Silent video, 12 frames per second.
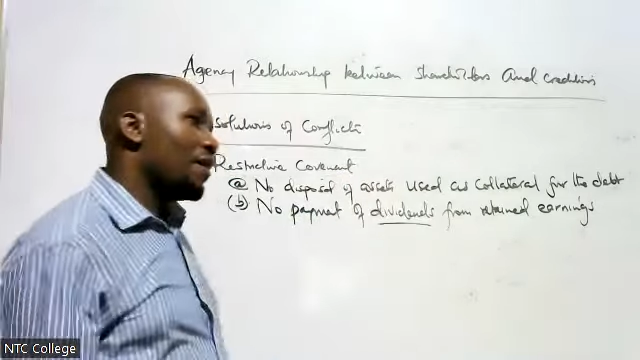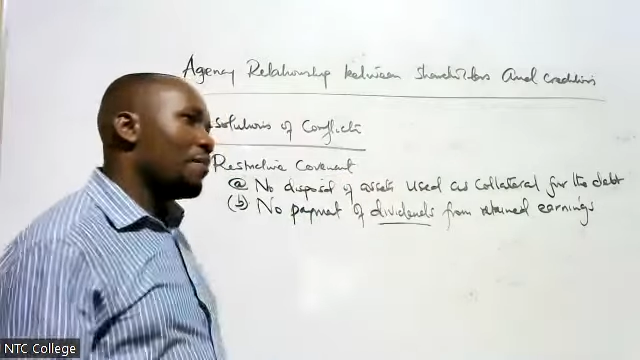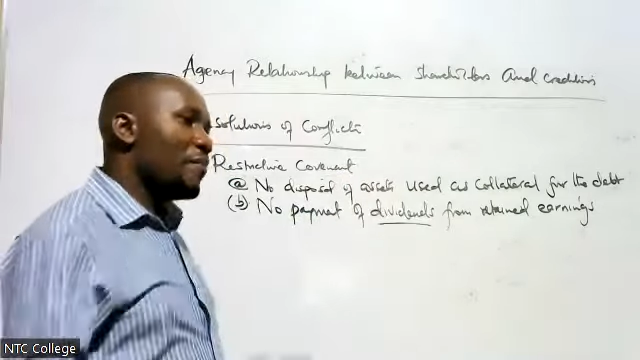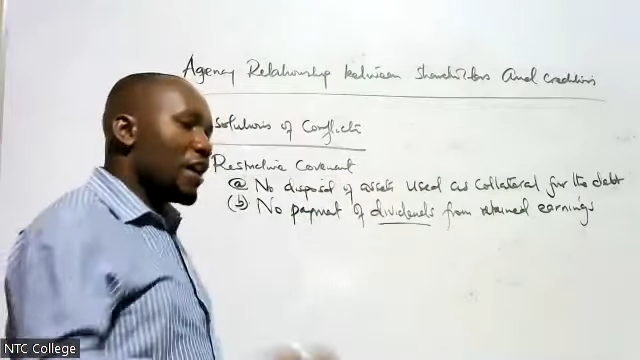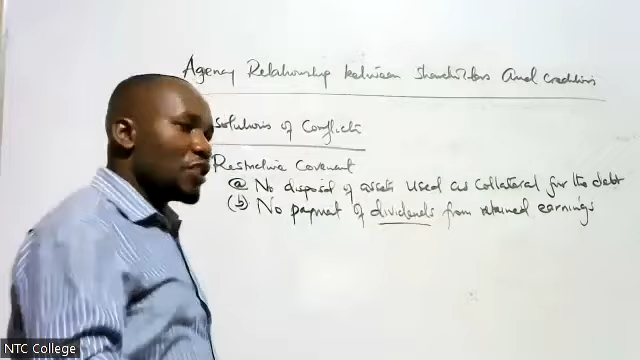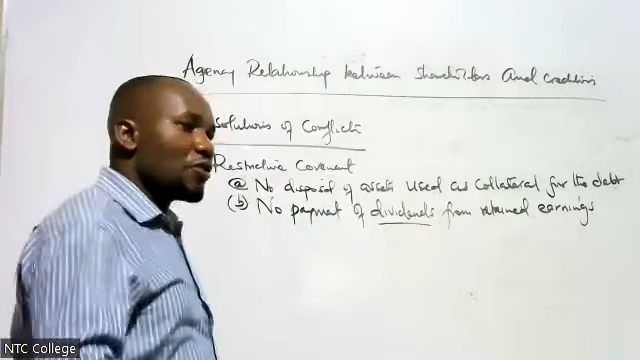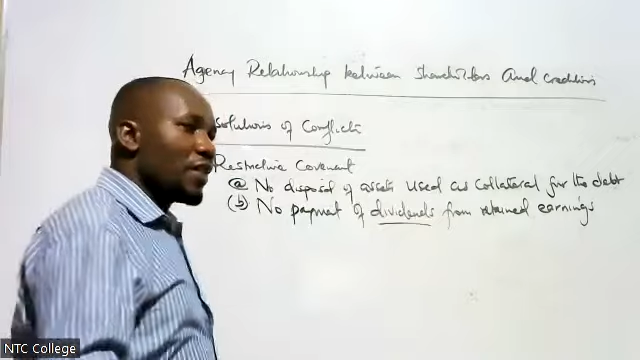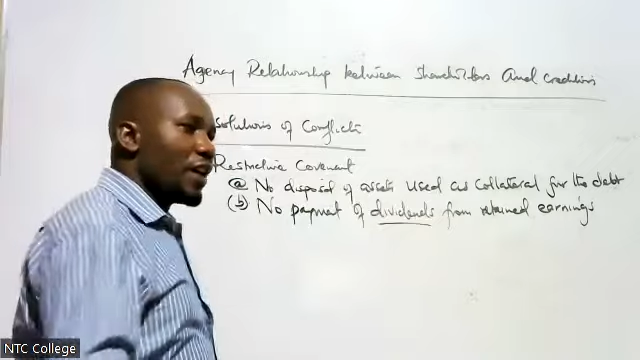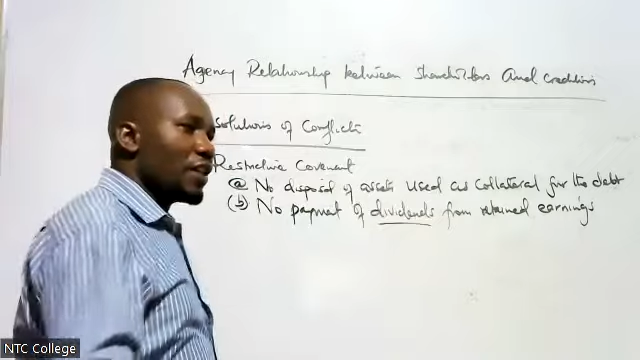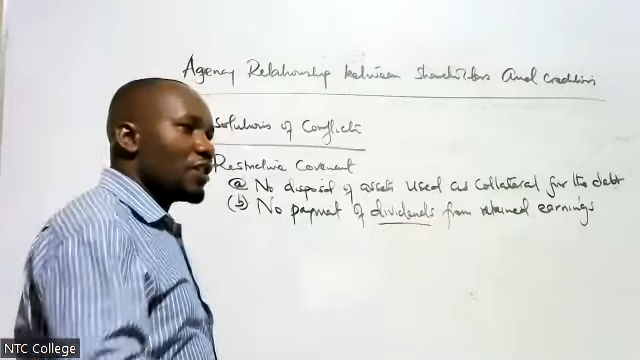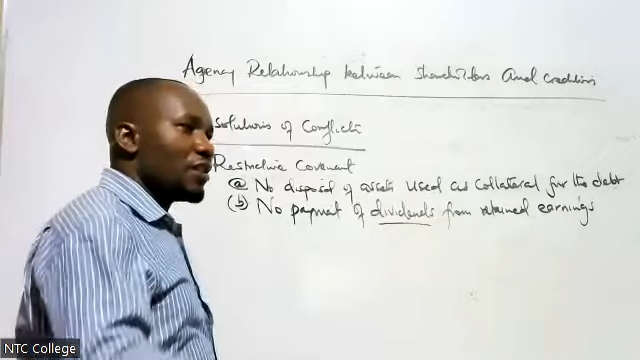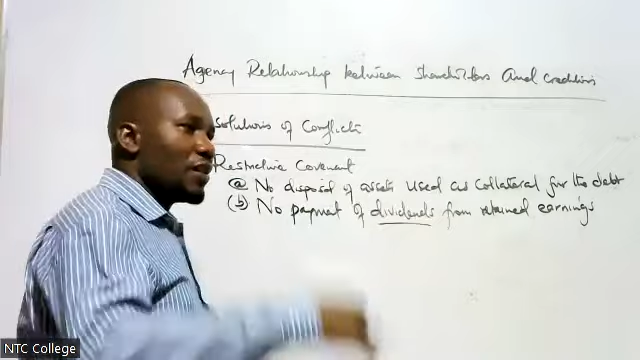Make sure
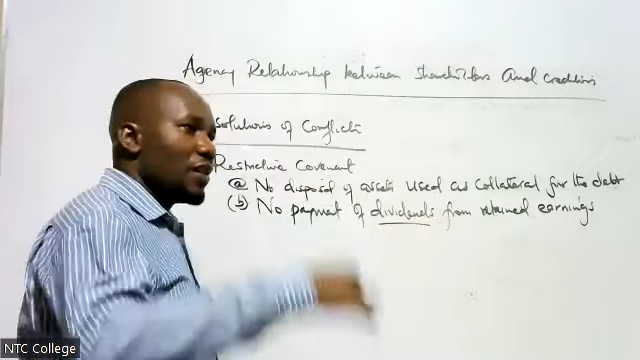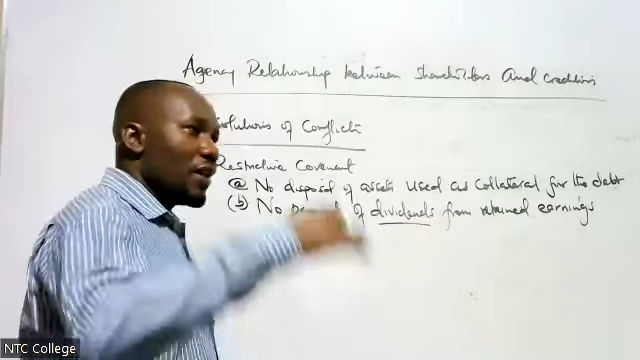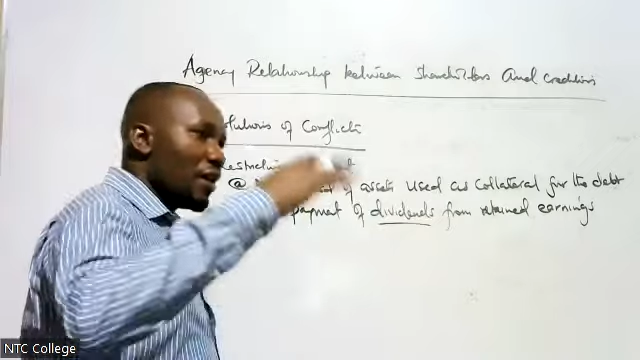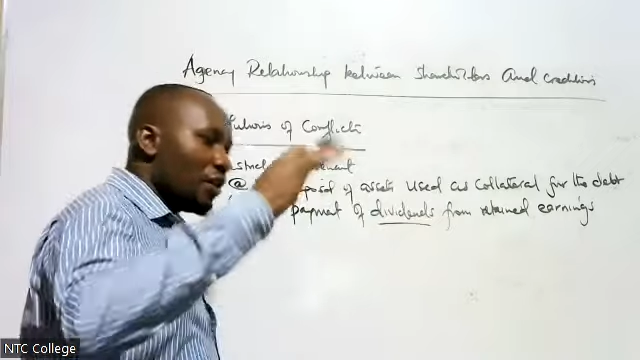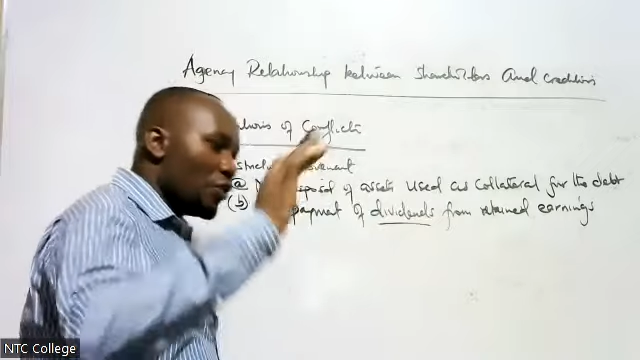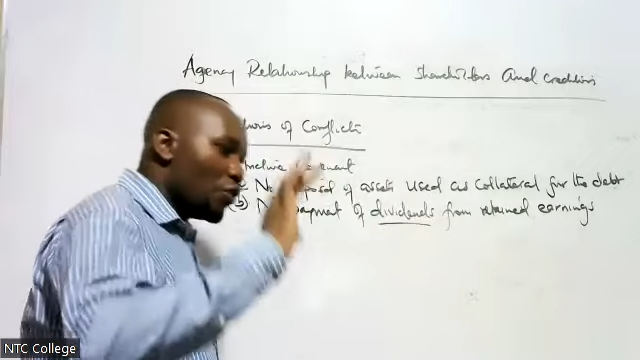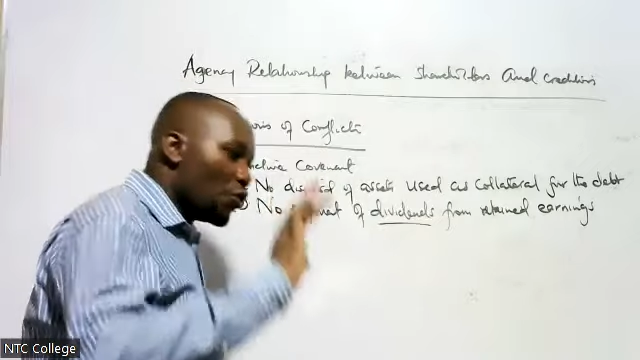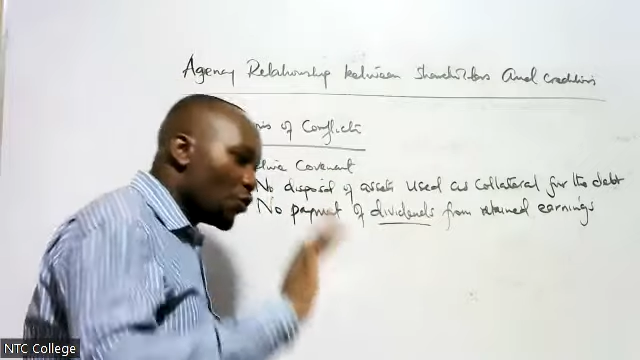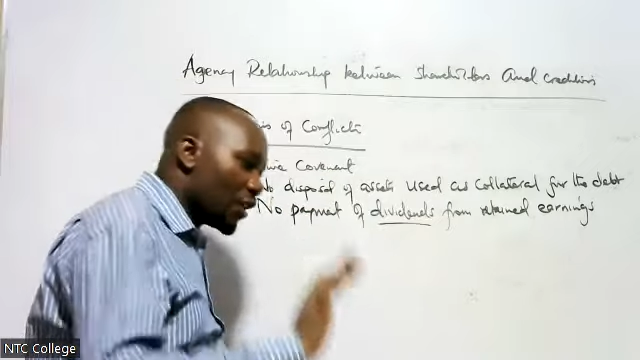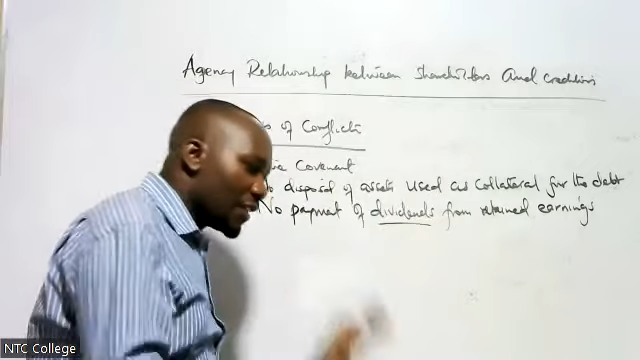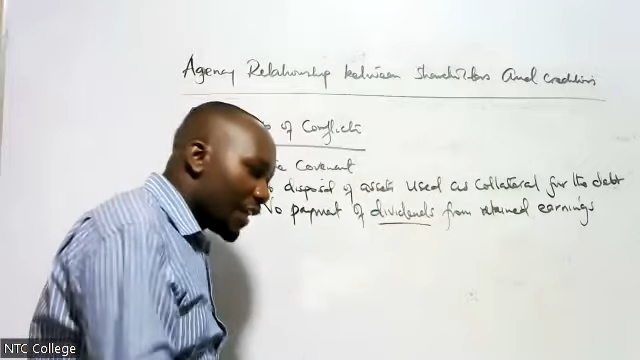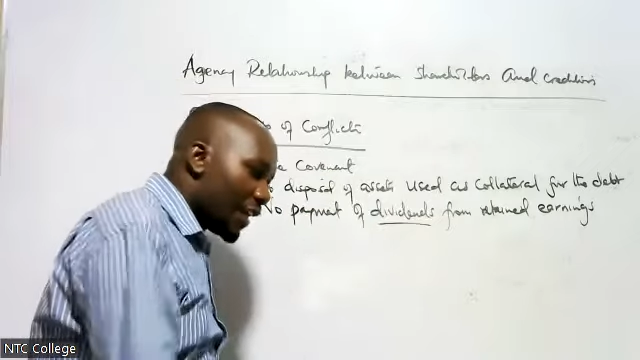that
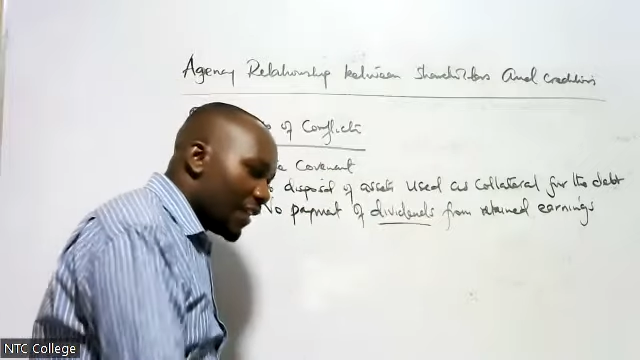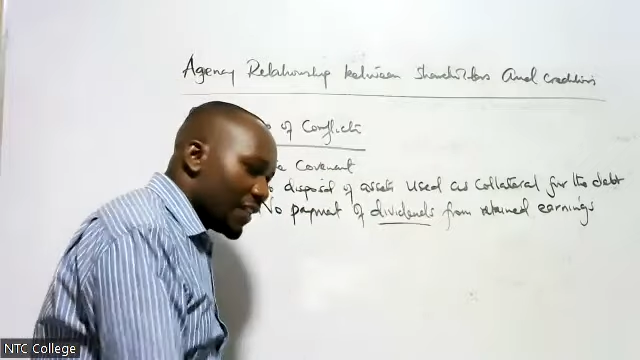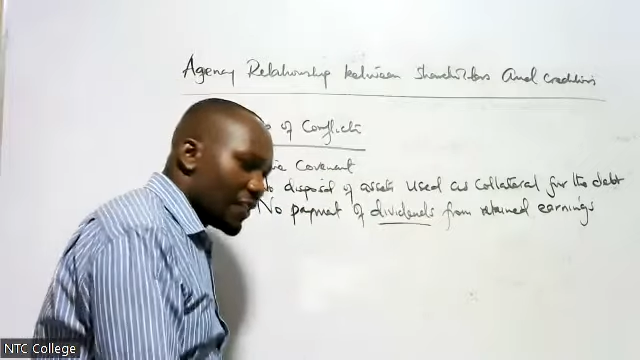you retain